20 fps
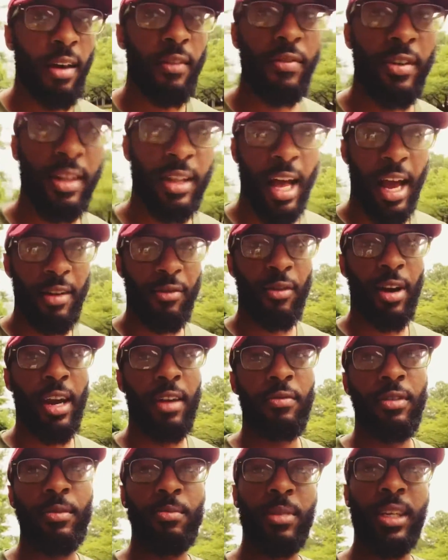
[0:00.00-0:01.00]
feel like
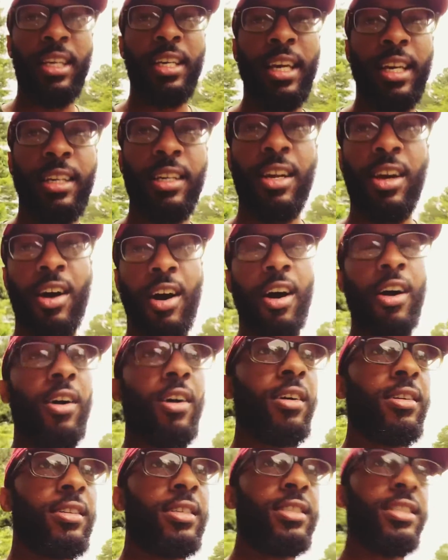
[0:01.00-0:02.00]
Raven be getting
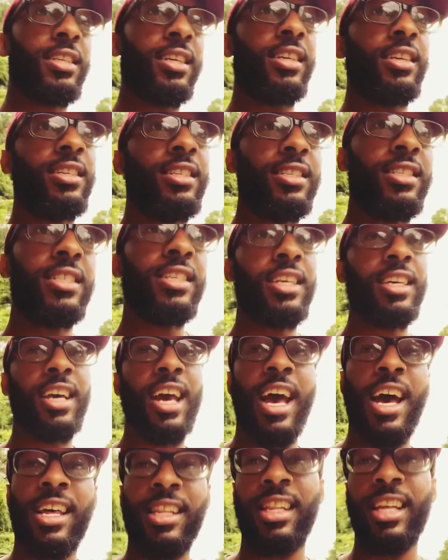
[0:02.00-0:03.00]
all she she
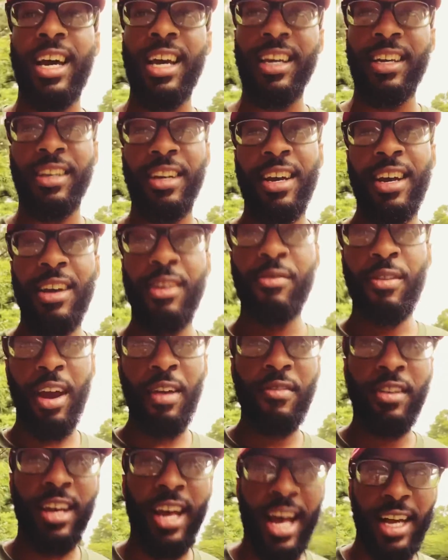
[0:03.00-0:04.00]
got like
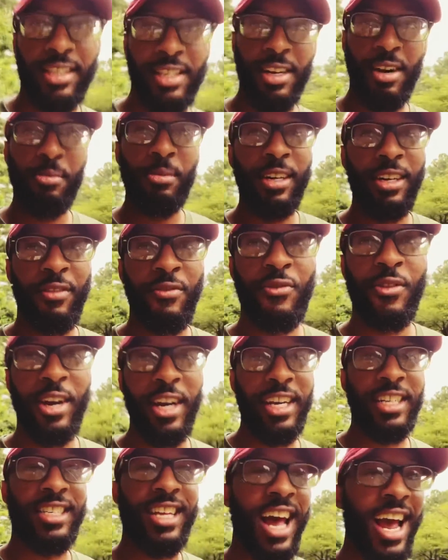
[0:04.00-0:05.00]
Raven got so many
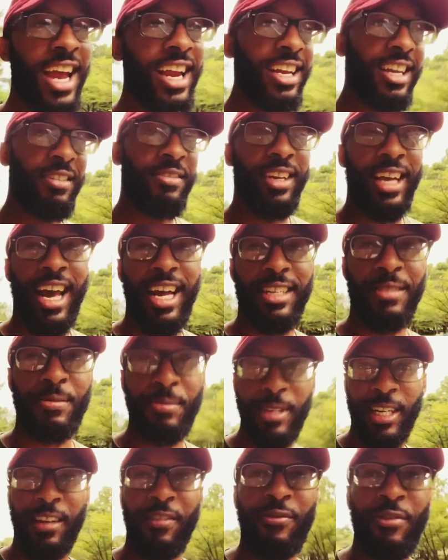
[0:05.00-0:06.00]
friends. I ain't even got as
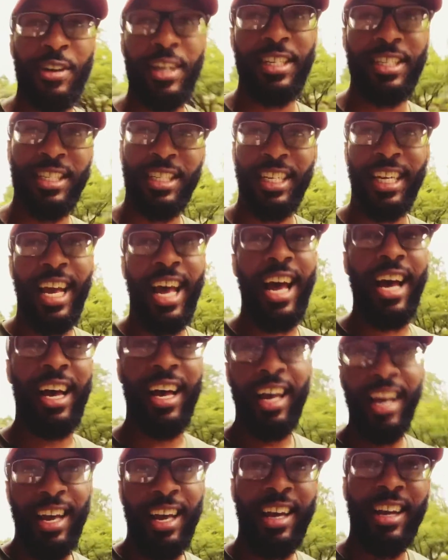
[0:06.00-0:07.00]
many friends she got.
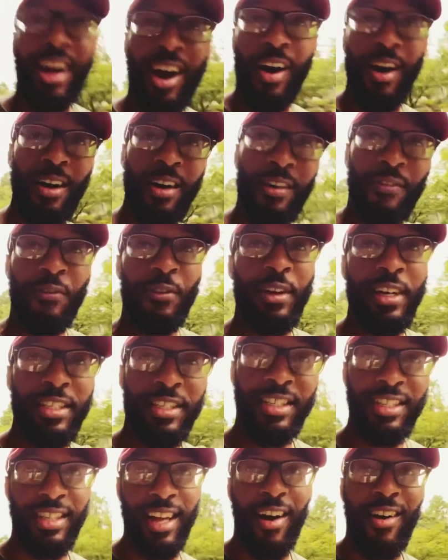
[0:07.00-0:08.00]
And all her
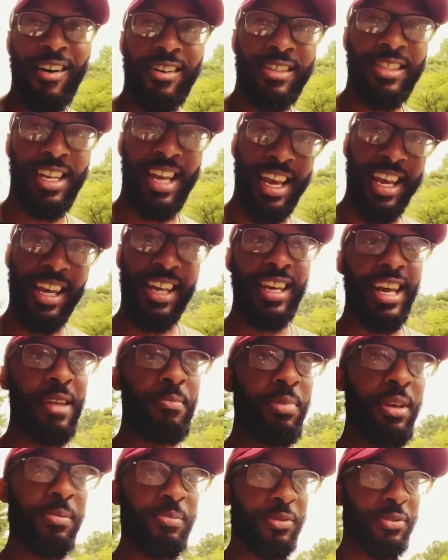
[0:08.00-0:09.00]
friends is dogs and they
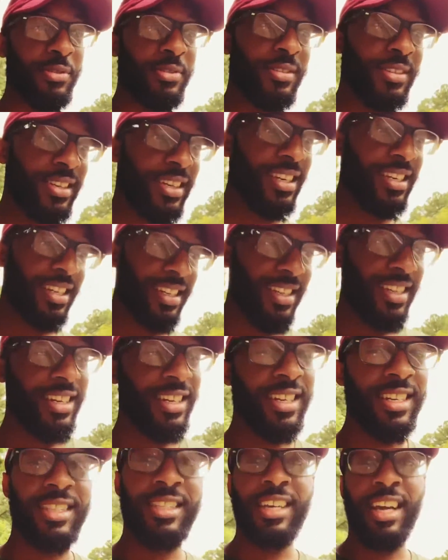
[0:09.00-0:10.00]
people.
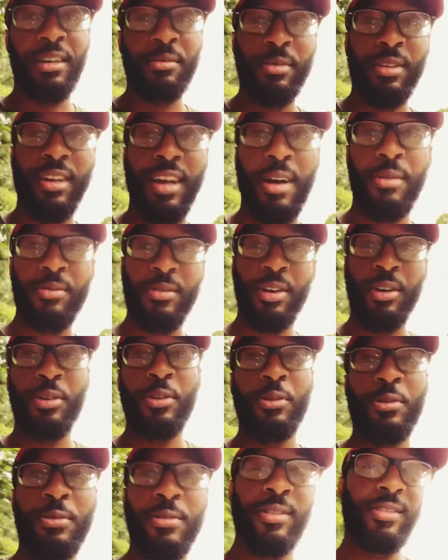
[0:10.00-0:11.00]
See, I'm I'm
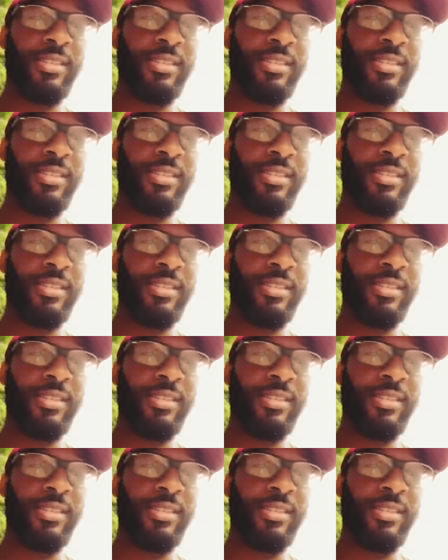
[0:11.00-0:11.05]
cool.